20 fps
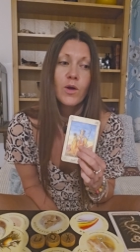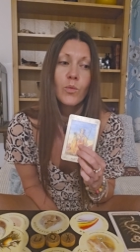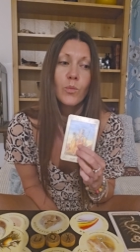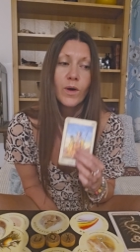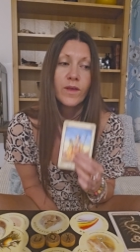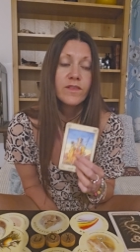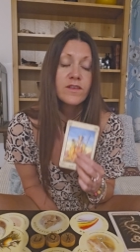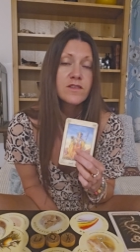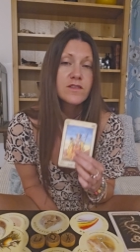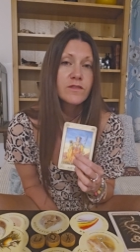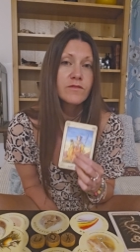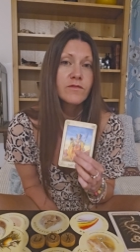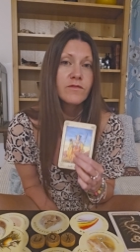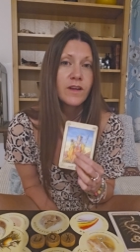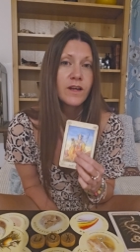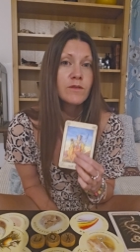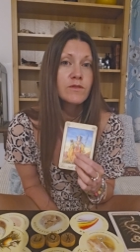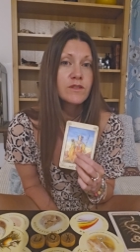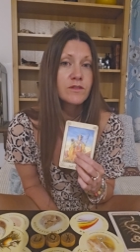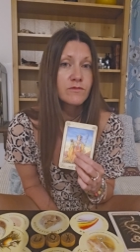when the
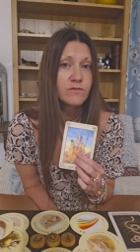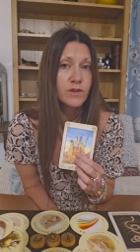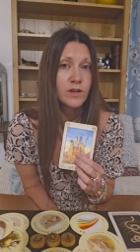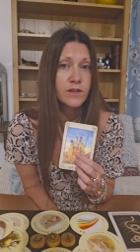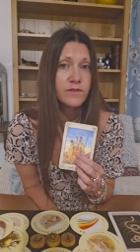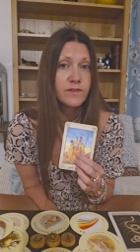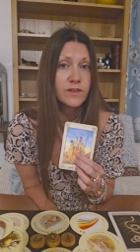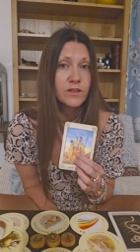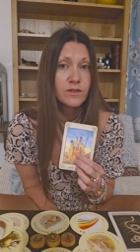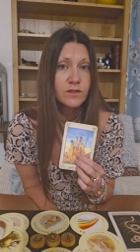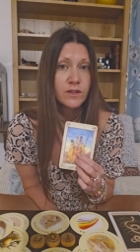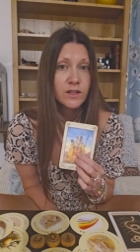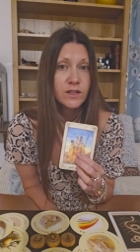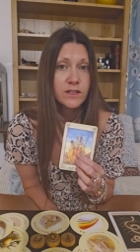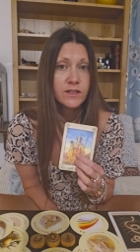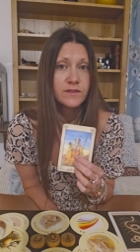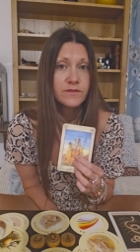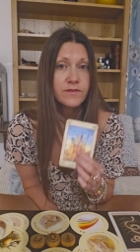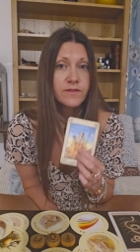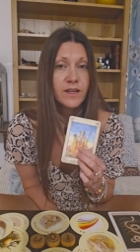sunflowers arrive in your
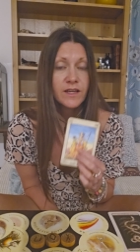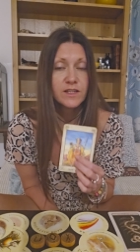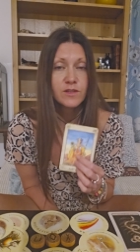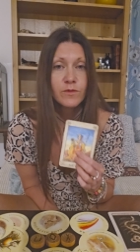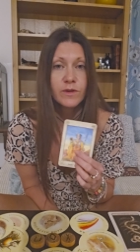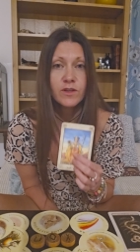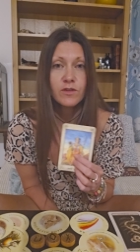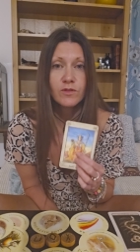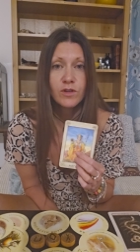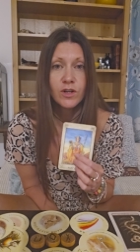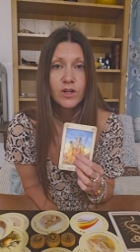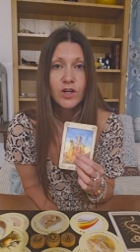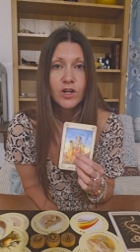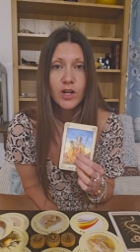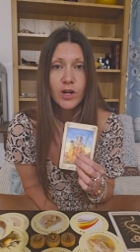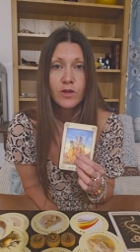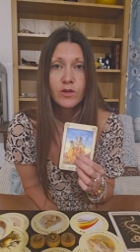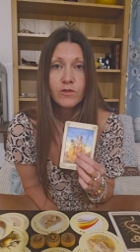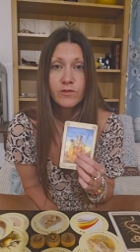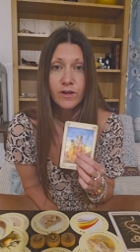life, that's when you're going to
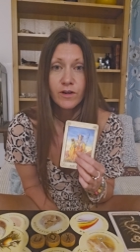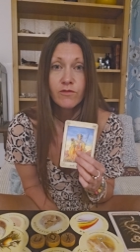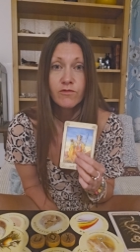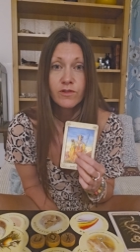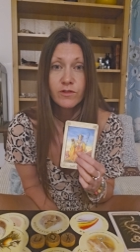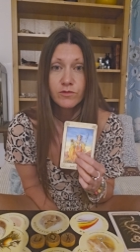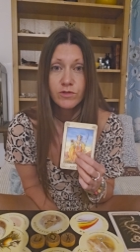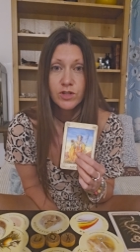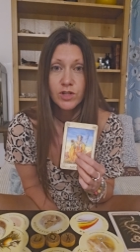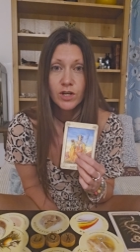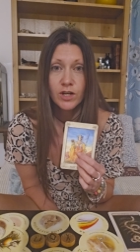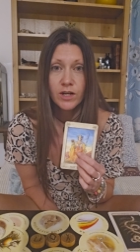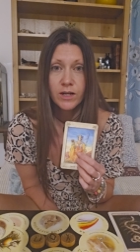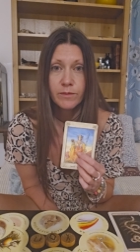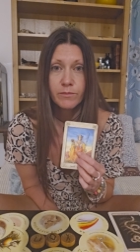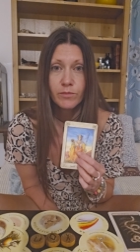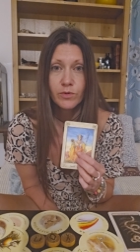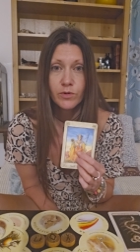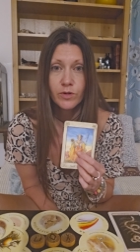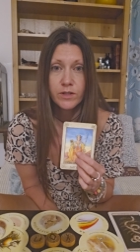know you're at a real
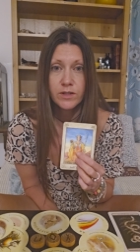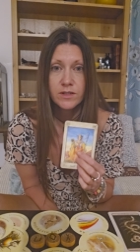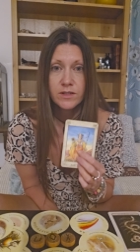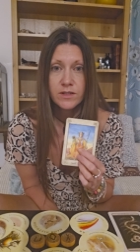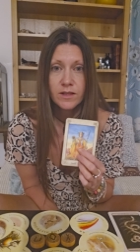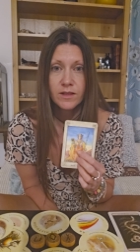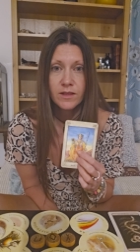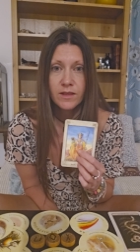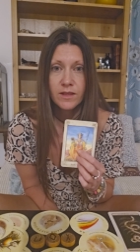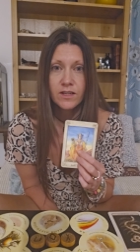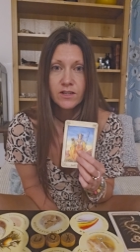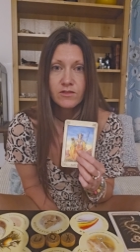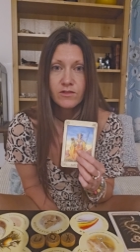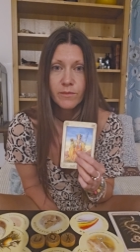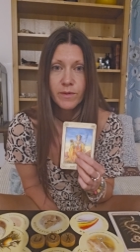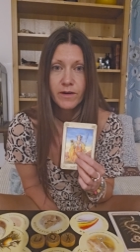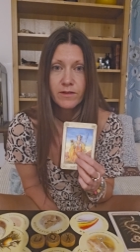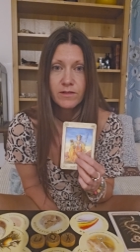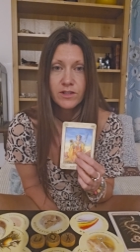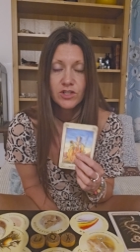turning point and things are
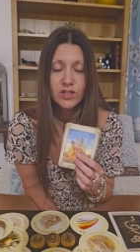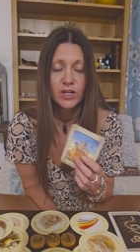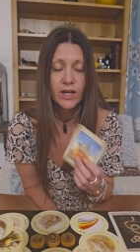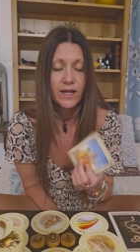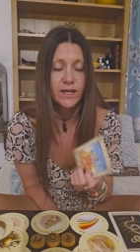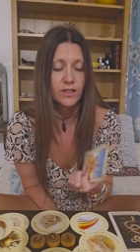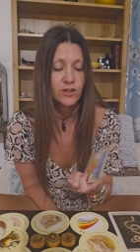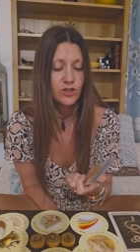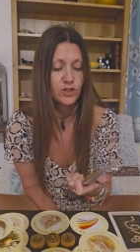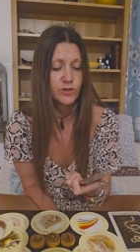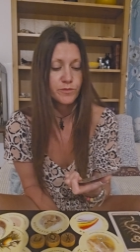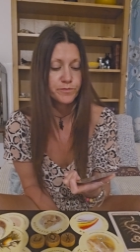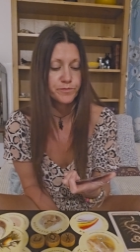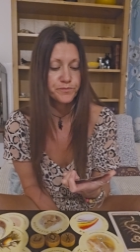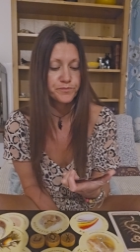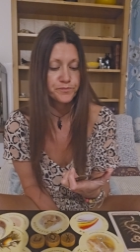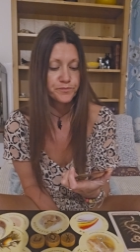about to change.